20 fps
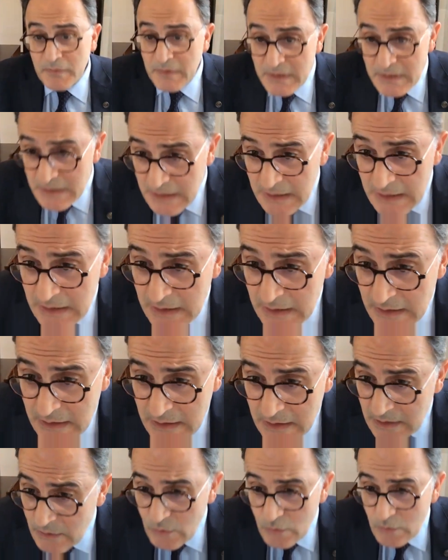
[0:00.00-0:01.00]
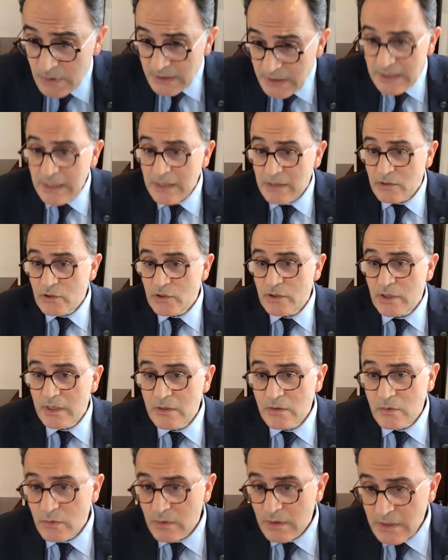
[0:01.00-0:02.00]
First thing is to engage,
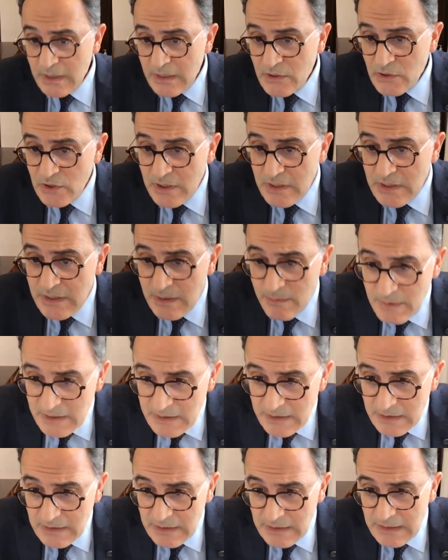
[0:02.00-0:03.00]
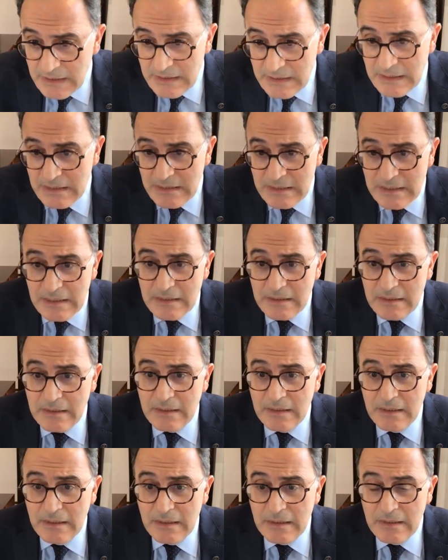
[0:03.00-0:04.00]
and to engage systematically. As I said,
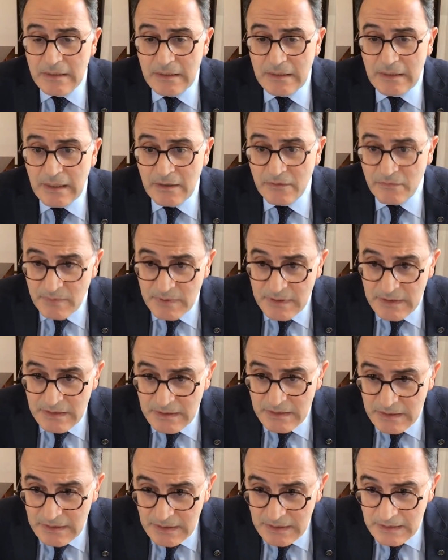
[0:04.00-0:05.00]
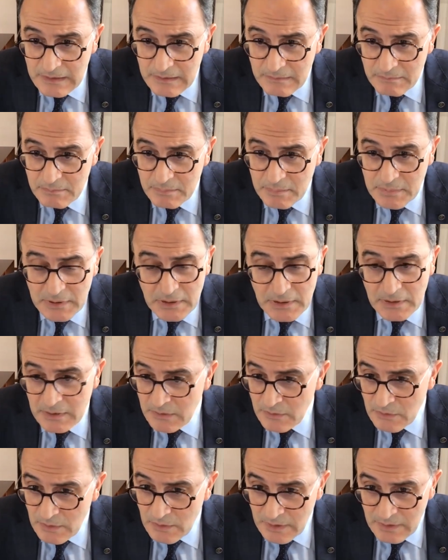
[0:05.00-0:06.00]
I've been,
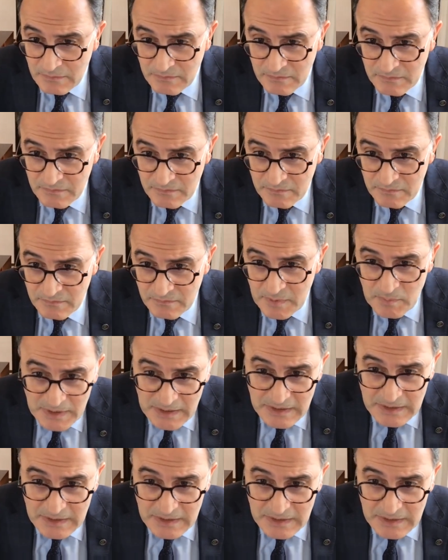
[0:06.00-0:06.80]
I've been